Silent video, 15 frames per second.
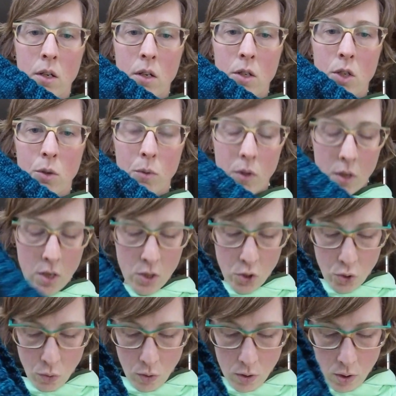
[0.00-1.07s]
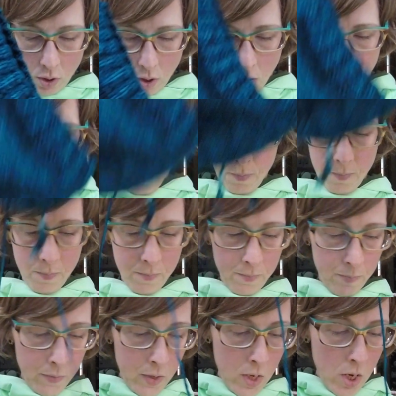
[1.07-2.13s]
to really enjoy the yarn.
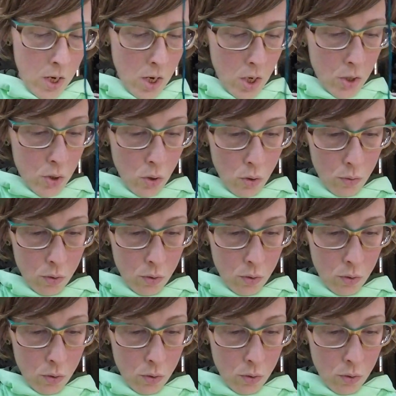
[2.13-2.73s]
So